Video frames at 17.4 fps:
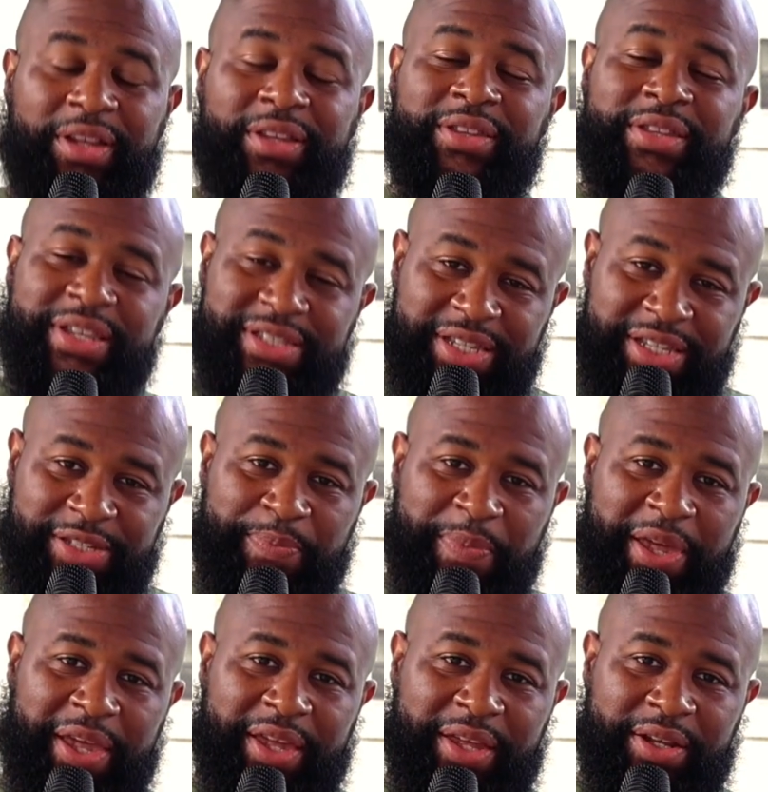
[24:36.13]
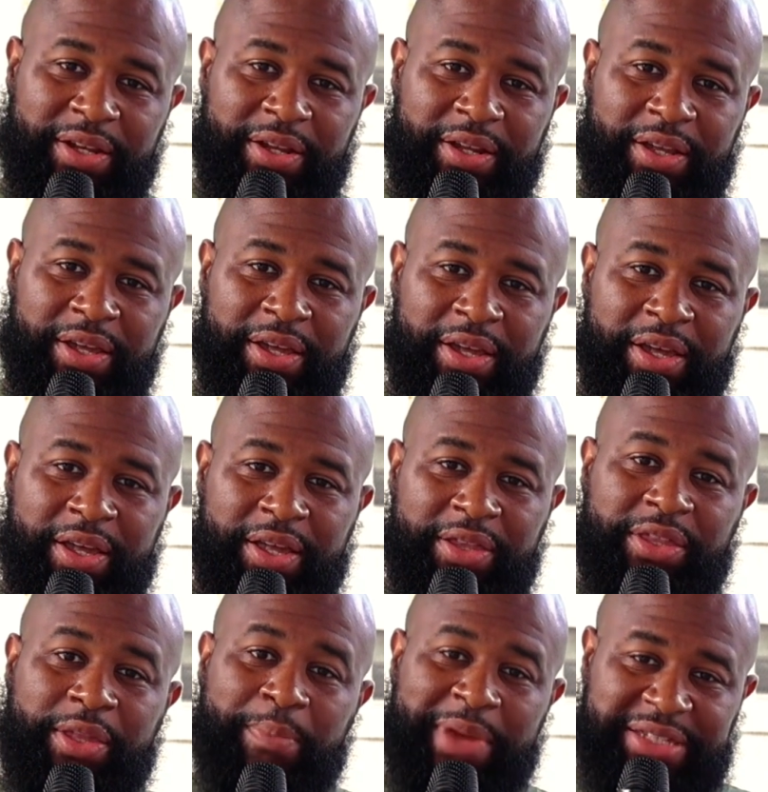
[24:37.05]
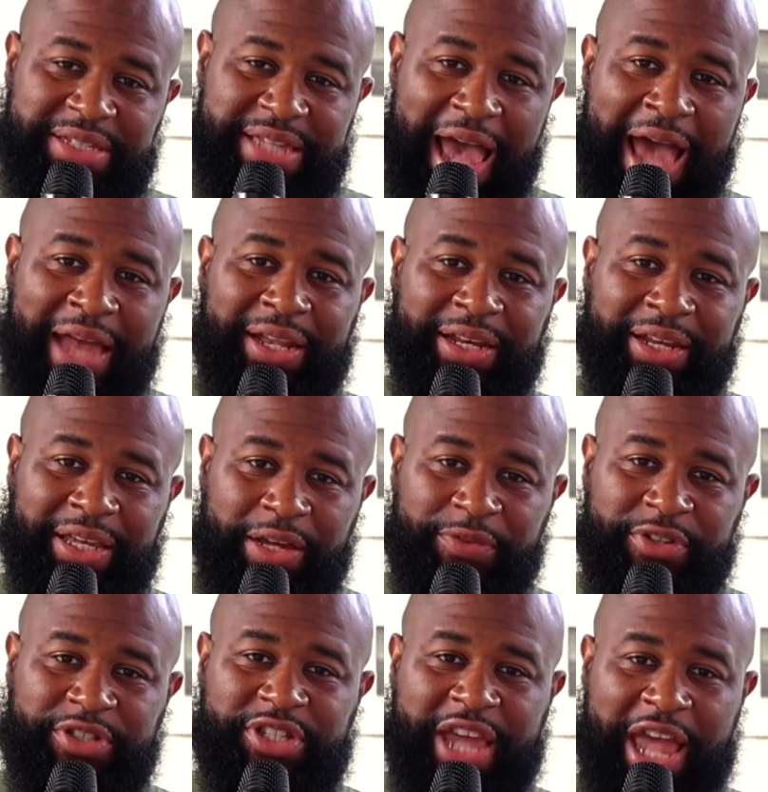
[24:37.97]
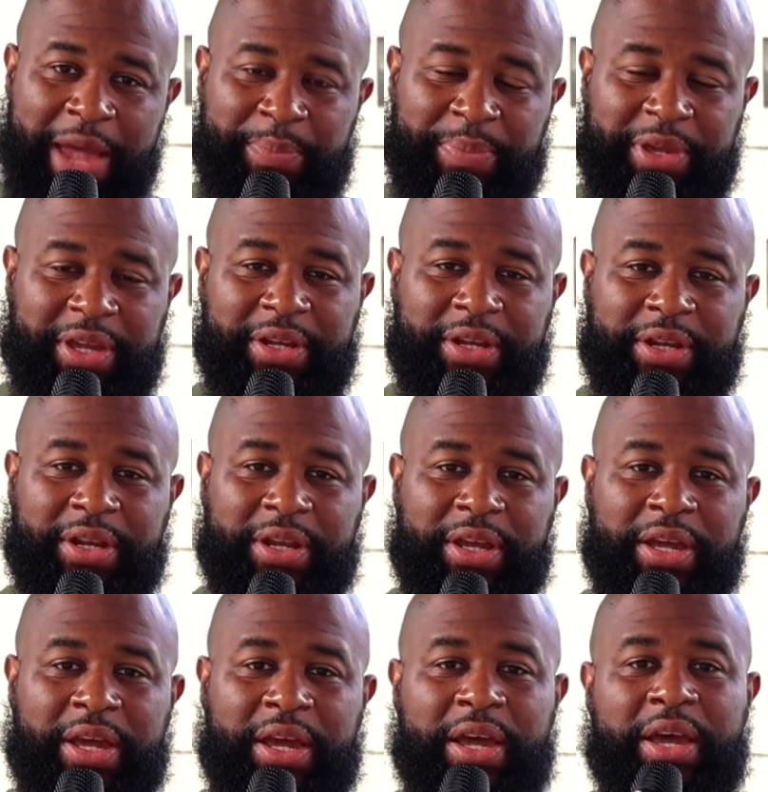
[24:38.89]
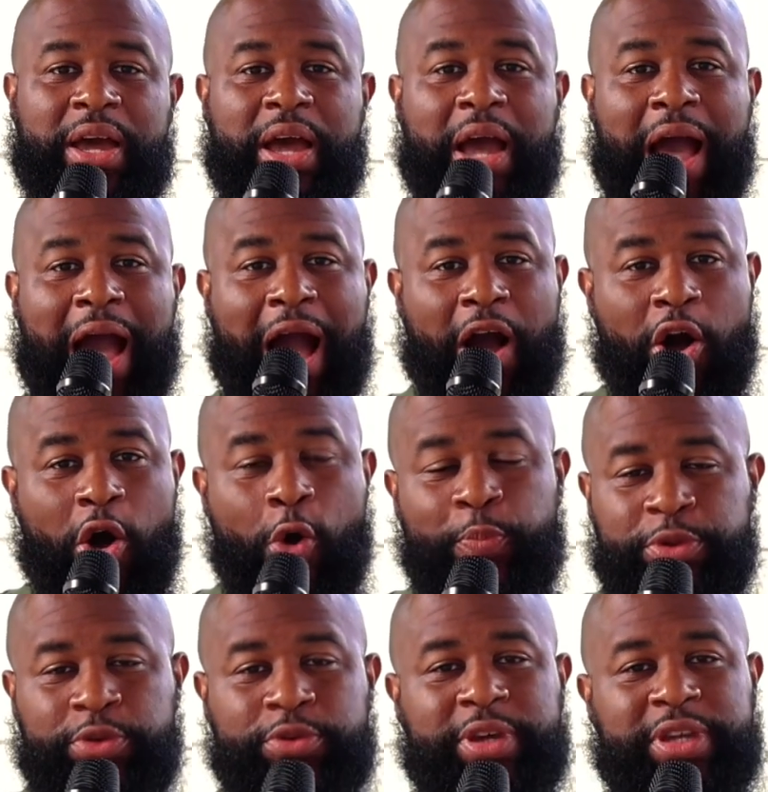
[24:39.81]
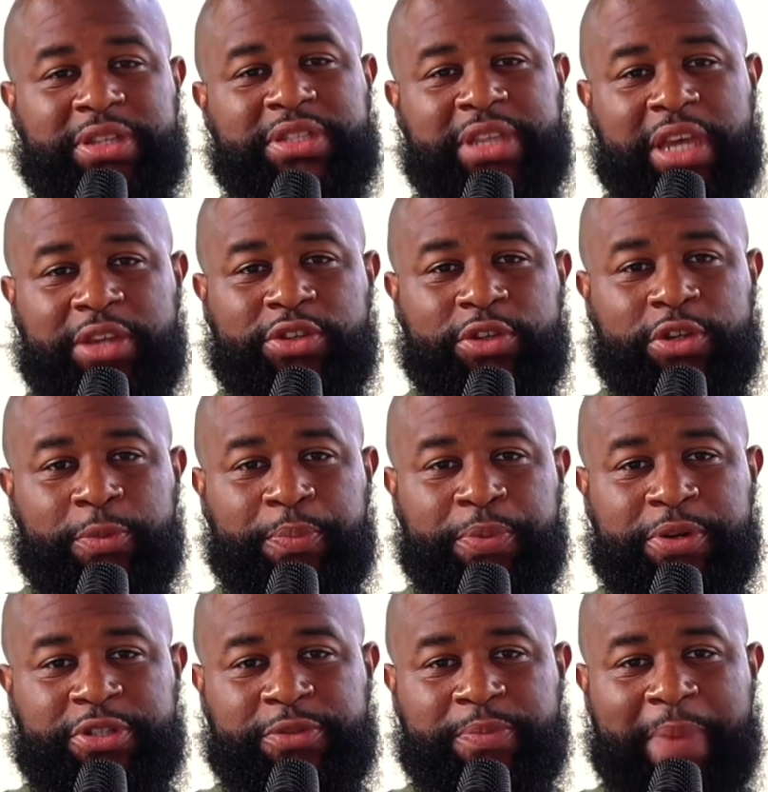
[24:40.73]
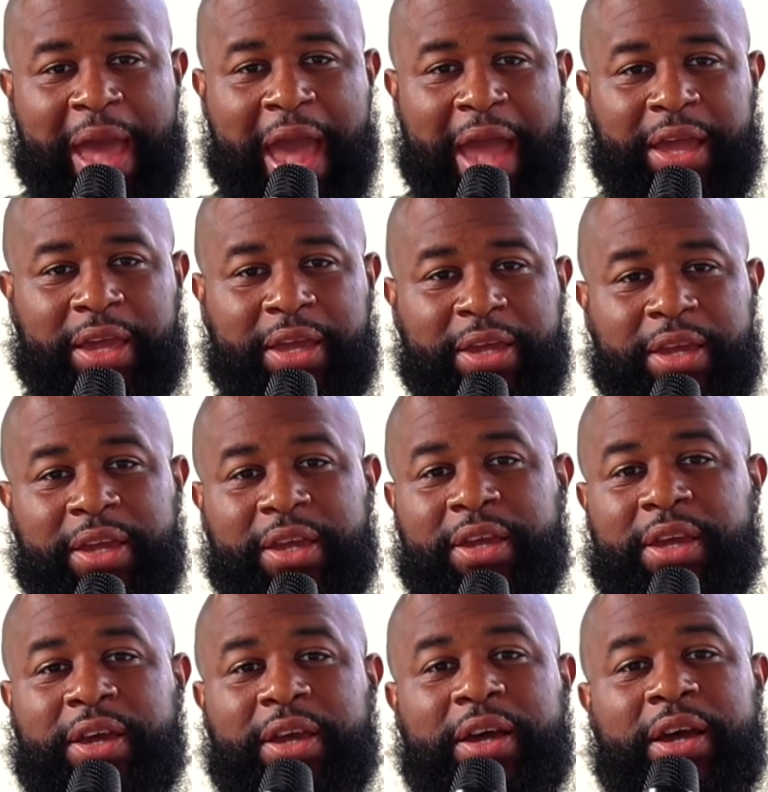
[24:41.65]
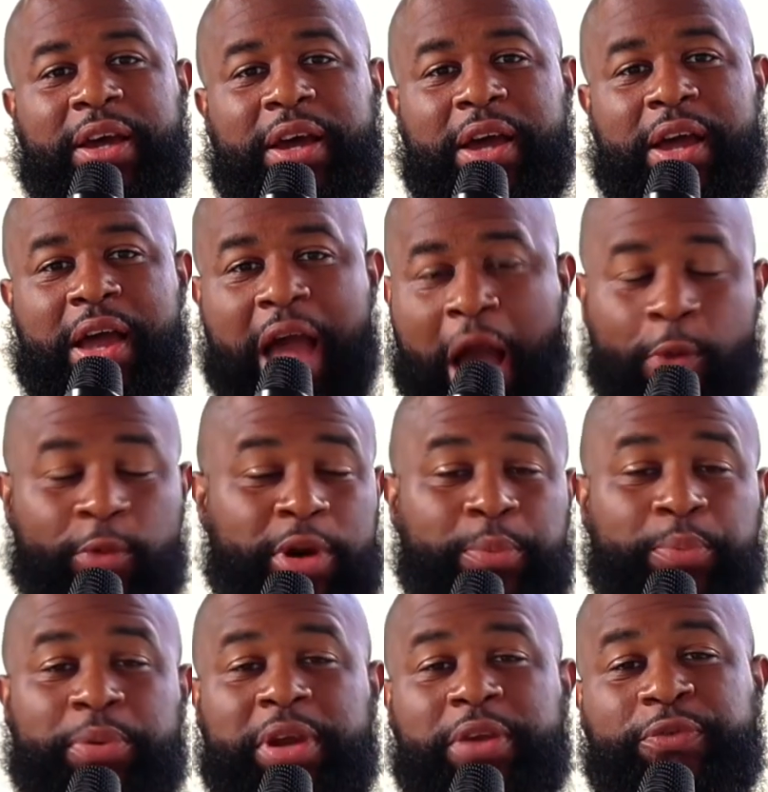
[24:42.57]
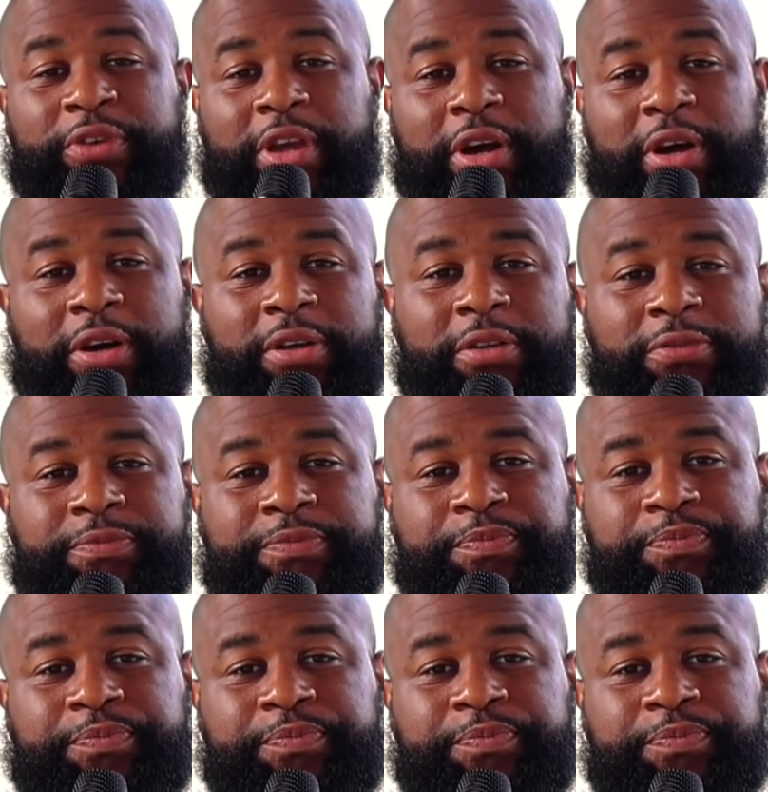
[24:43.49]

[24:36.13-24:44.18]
This has been the mentality of a champion. I hope you continue to push back. I want to pray for y'all.